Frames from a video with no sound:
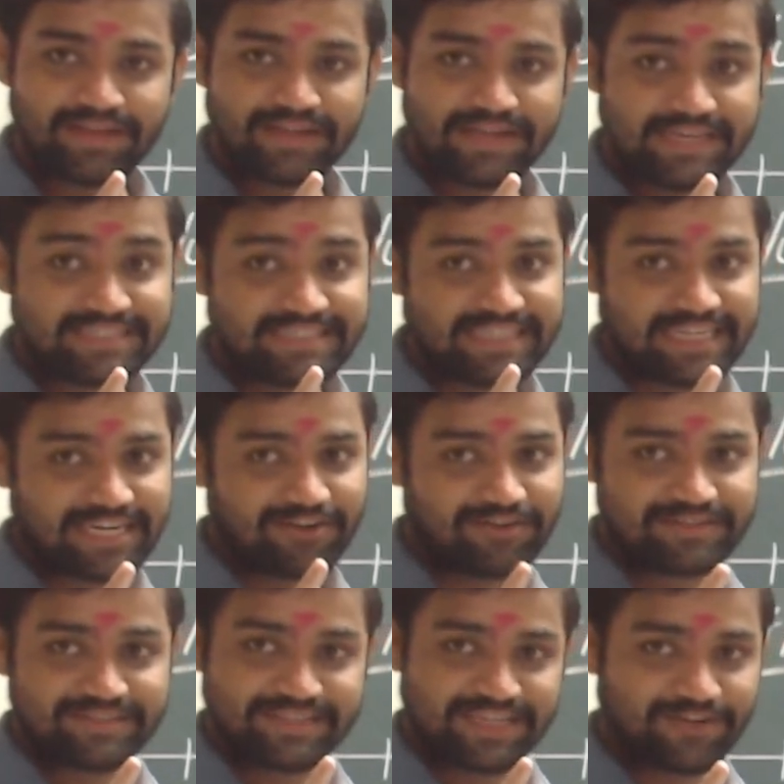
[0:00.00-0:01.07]
Yes, 6
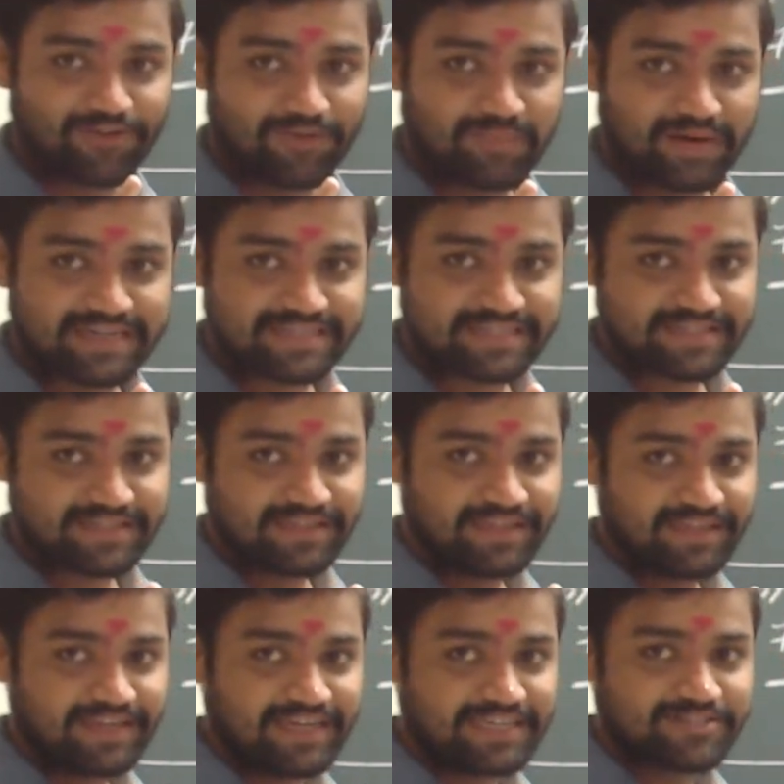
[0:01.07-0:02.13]
equal parts.
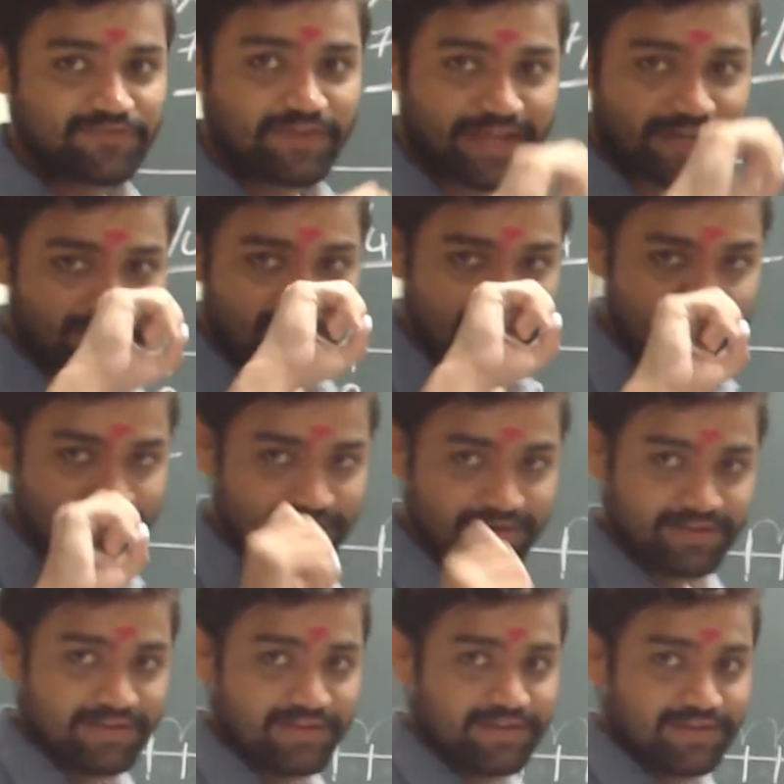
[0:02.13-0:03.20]
Yes, very good.
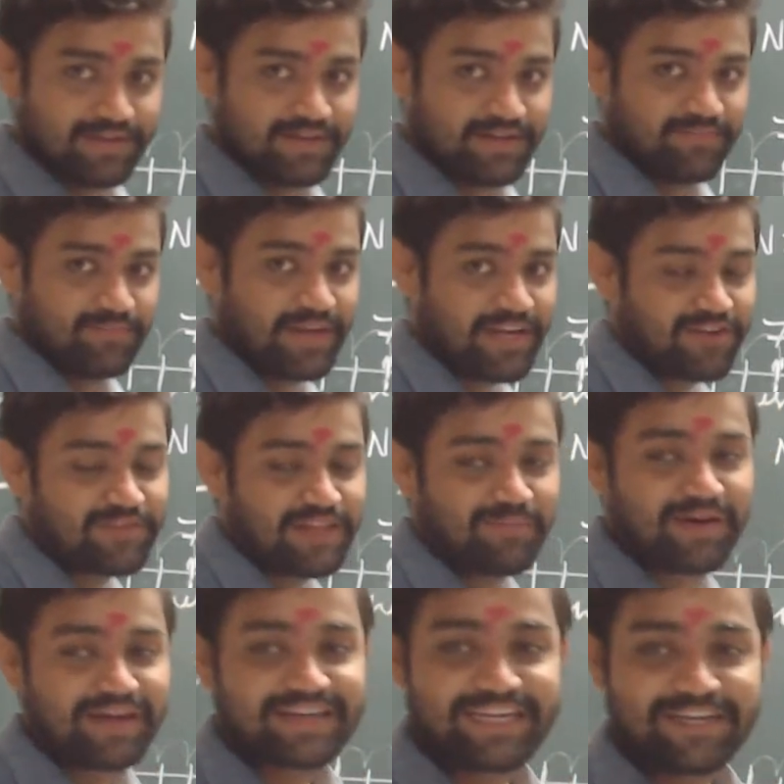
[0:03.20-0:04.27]
Many of them
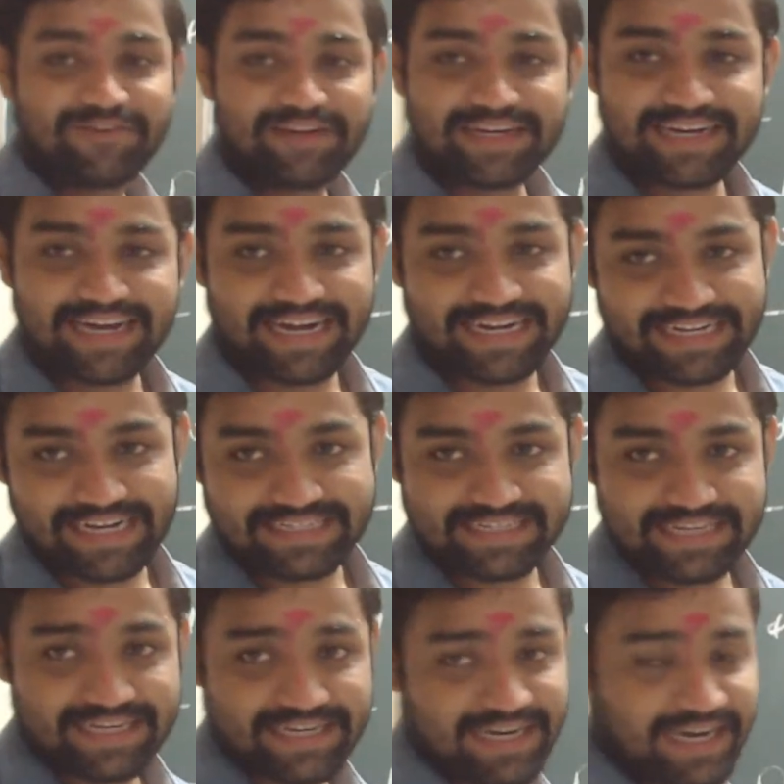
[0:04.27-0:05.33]
are giving correct
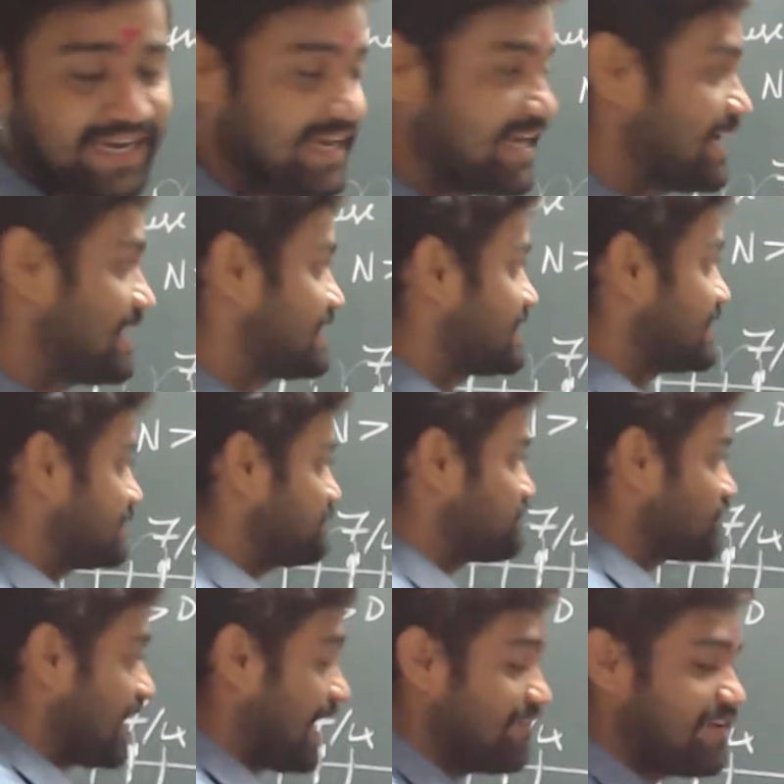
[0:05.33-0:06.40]
answer, and
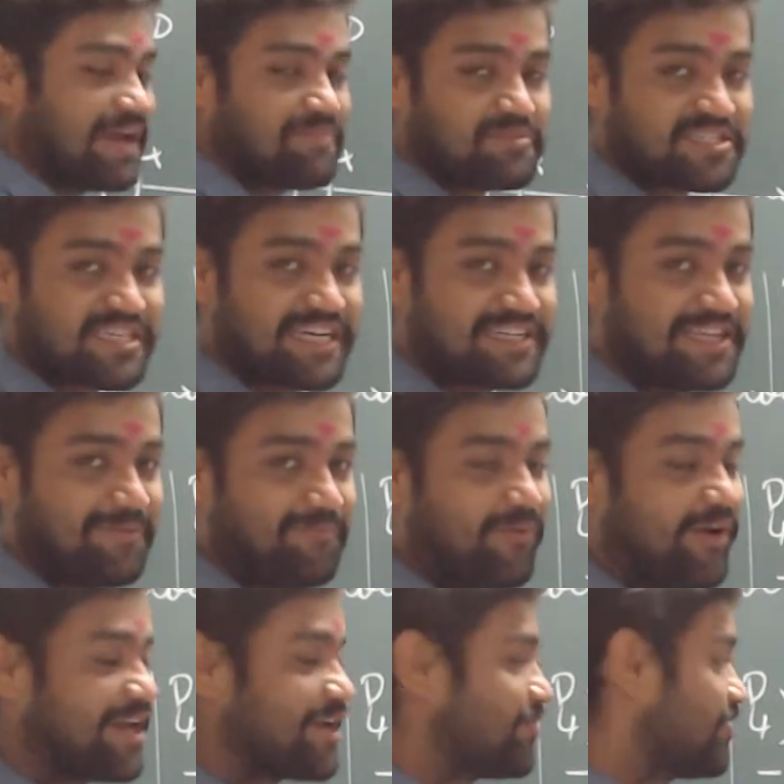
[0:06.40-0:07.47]
I will appreciate them.
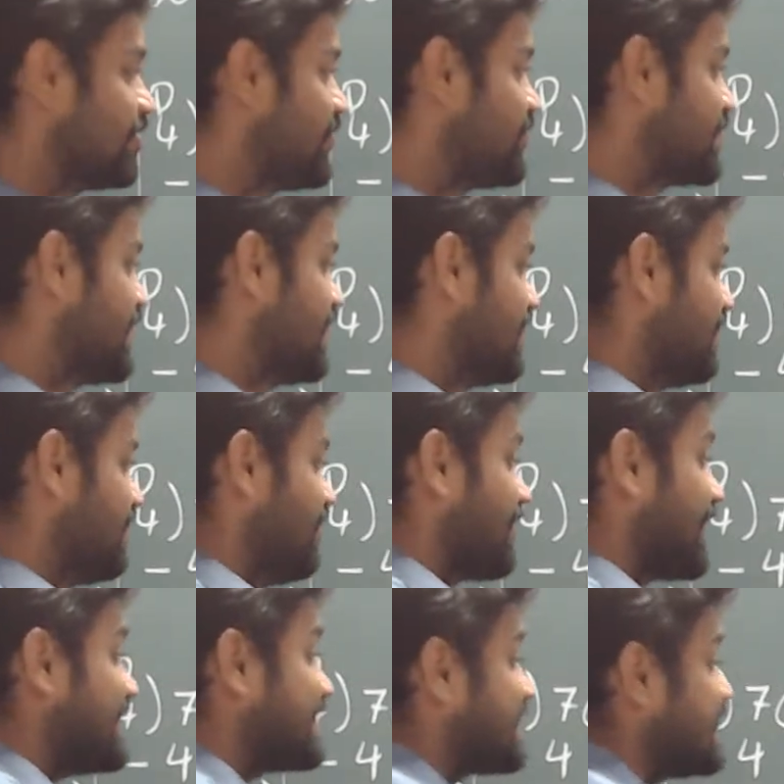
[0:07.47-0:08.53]
Very good. Okay,